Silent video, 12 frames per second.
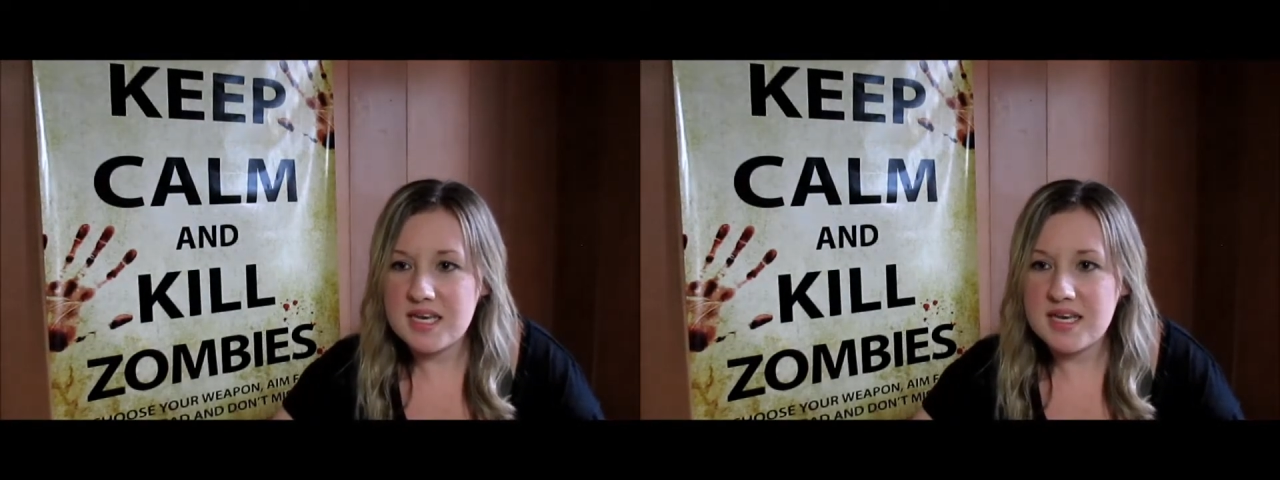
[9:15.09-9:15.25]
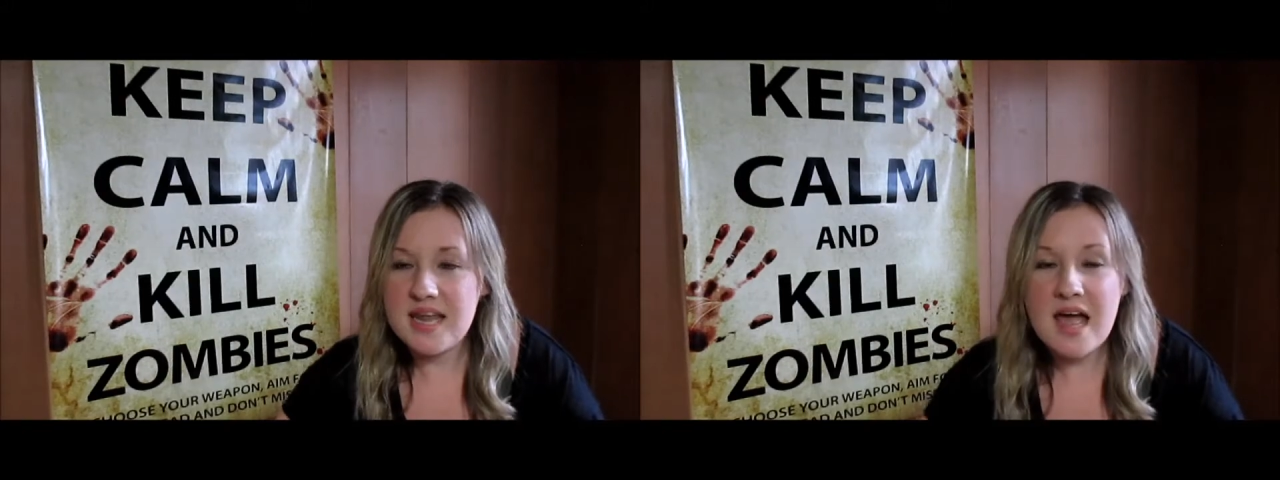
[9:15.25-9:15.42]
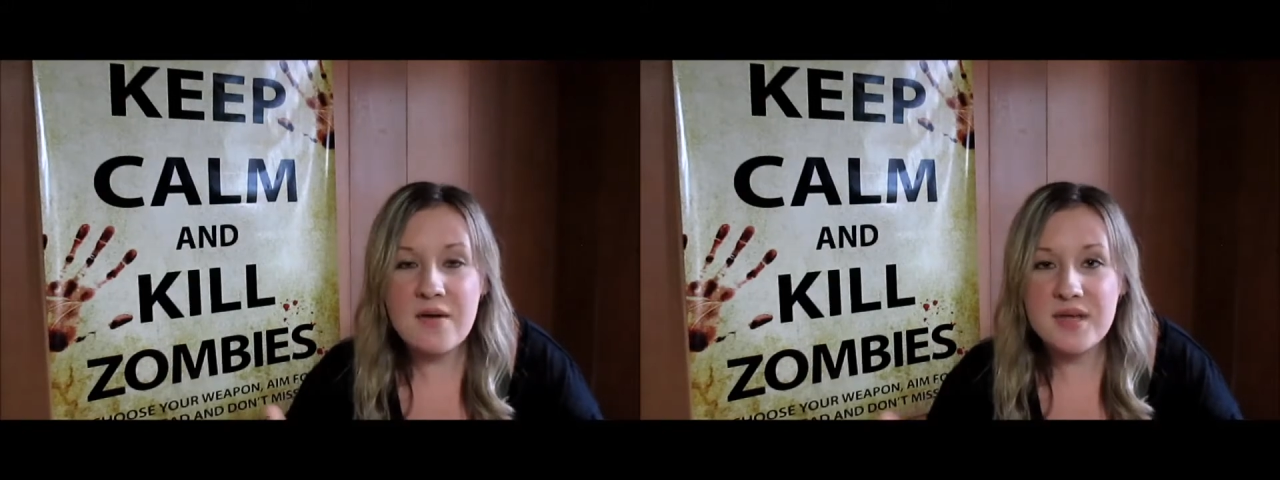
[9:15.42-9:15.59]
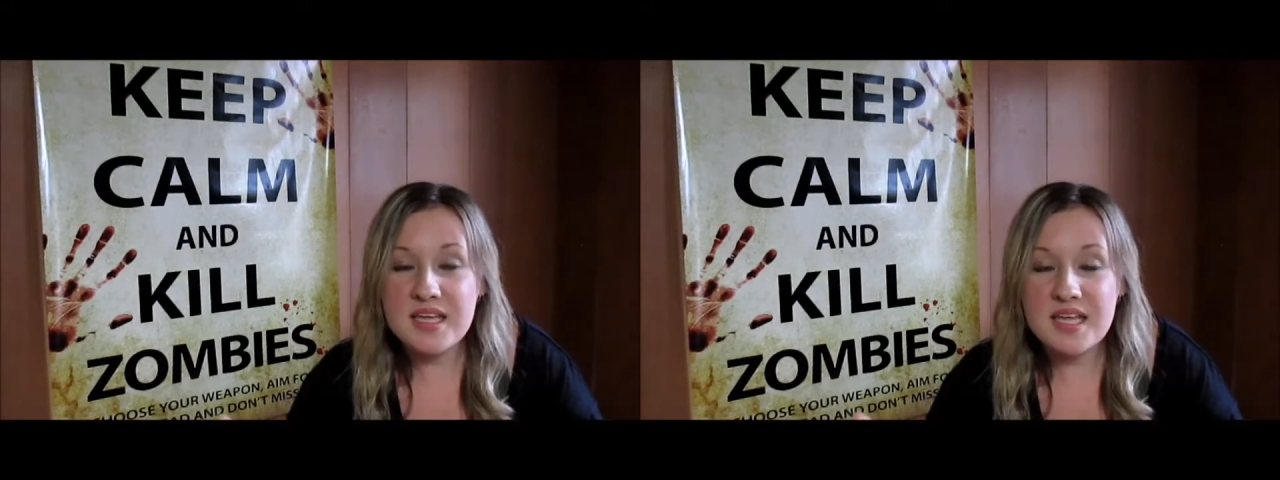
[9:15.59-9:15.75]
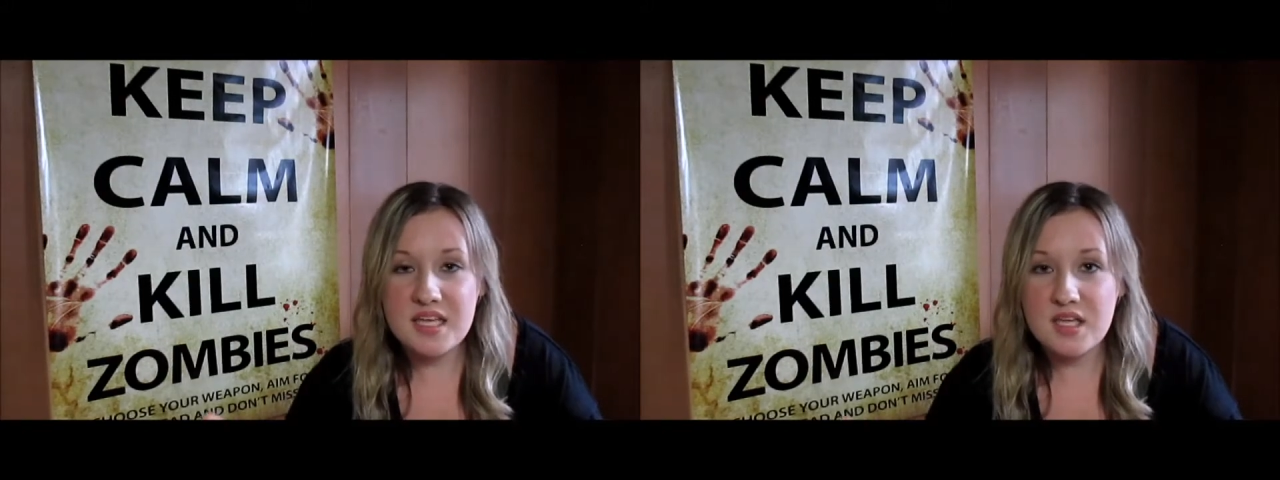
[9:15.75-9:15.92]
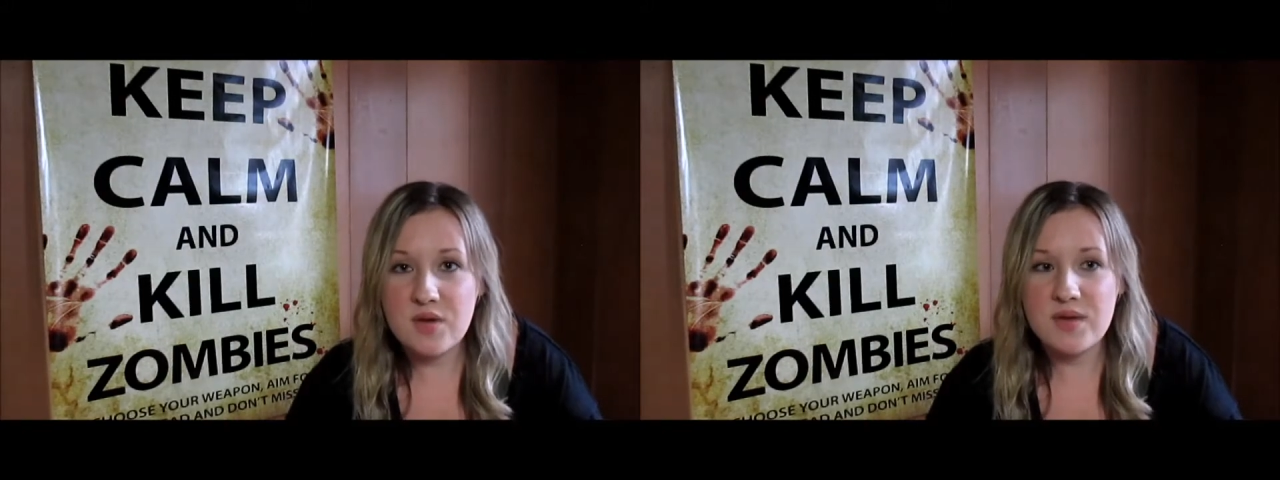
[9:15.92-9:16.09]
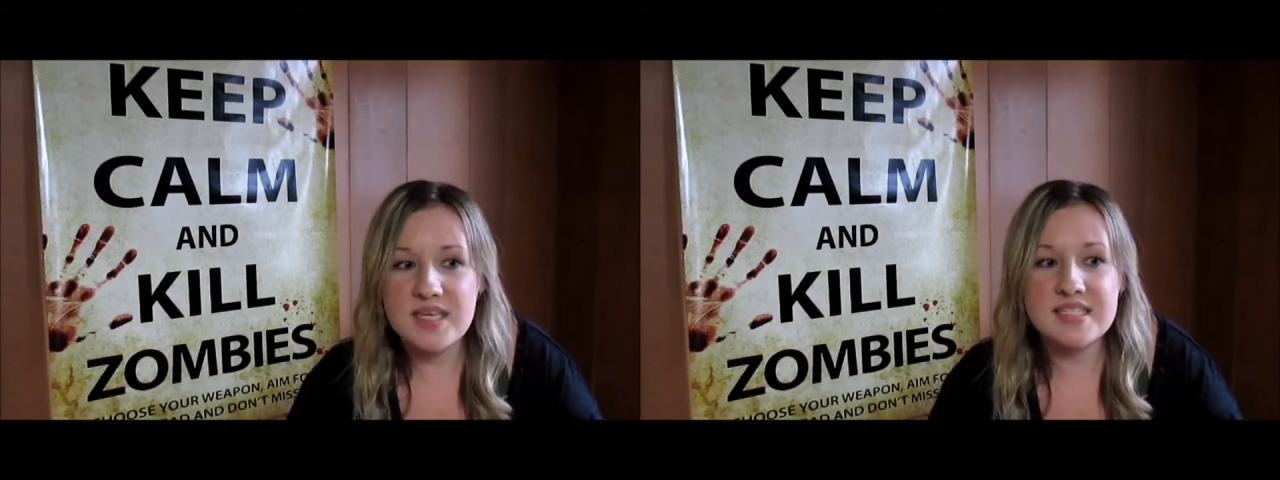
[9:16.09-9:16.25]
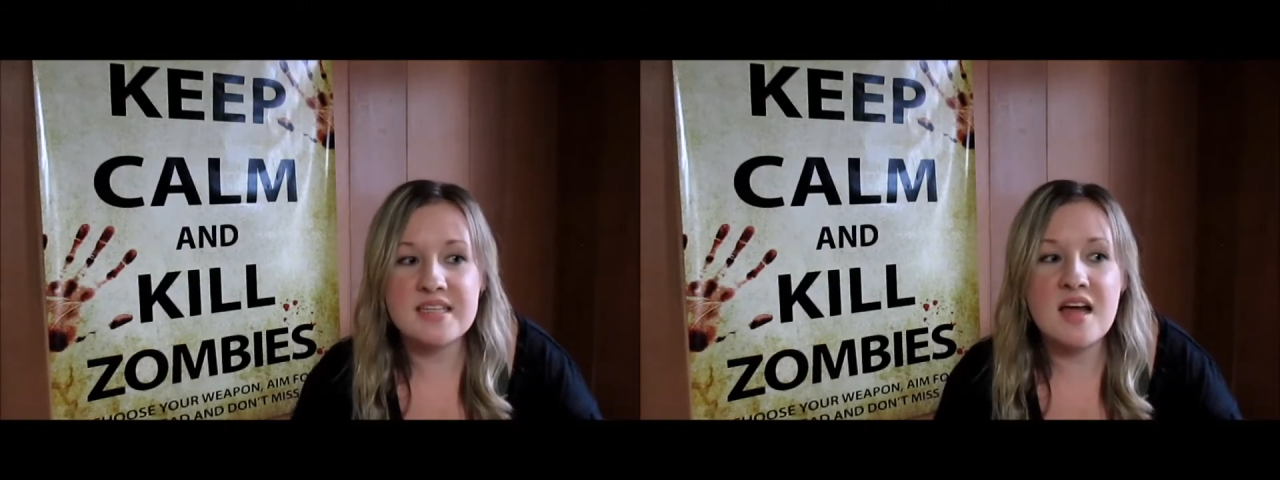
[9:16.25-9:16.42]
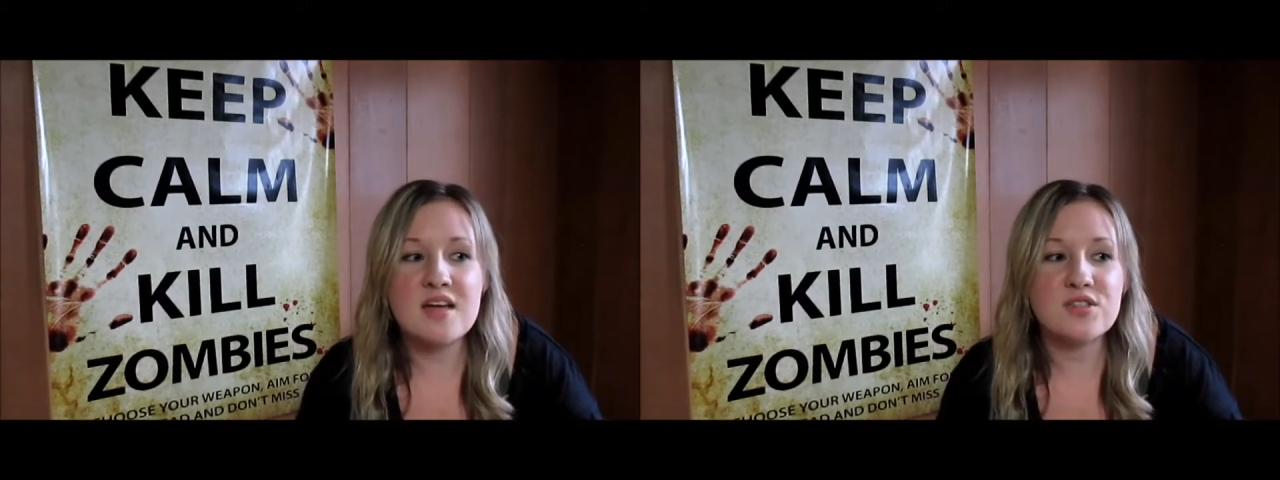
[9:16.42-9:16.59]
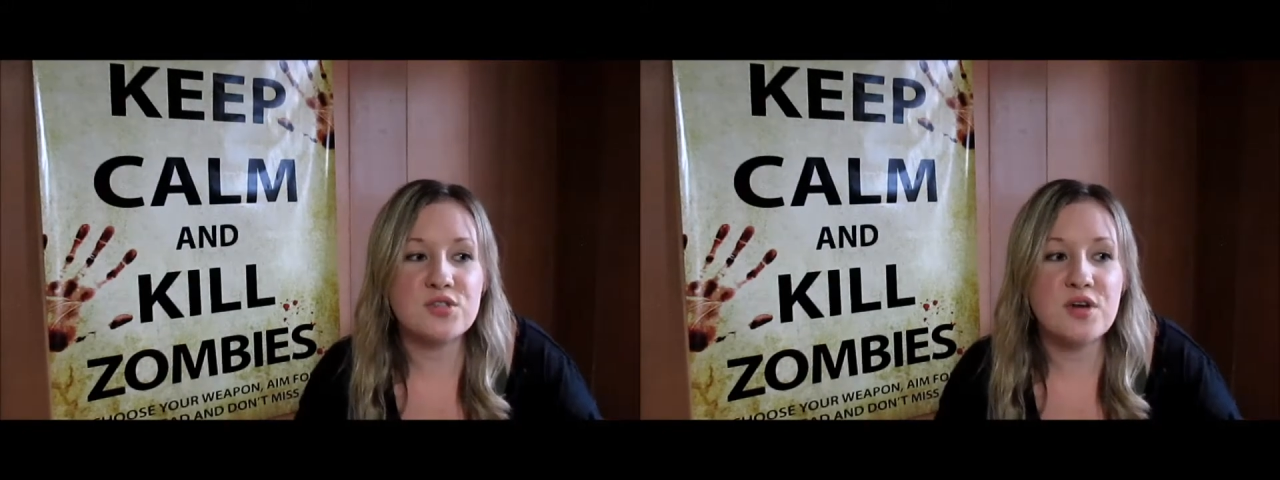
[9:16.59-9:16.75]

now he, you know, he's not